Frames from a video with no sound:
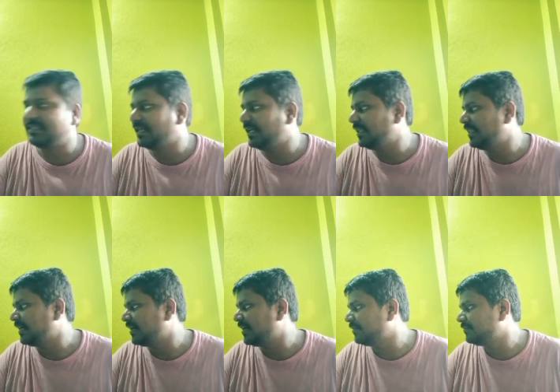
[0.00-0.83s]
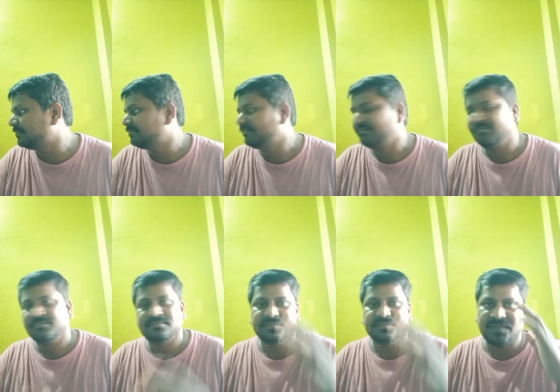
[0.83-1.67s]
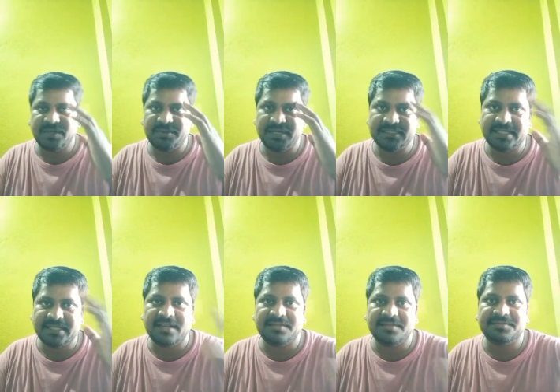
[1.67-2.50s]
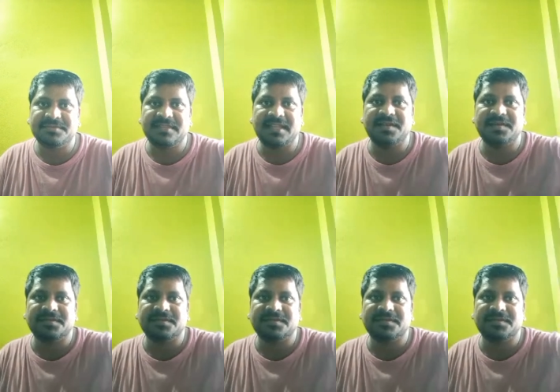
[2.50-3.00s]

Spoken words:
Until that time, bye bye. Signing off. Thank you.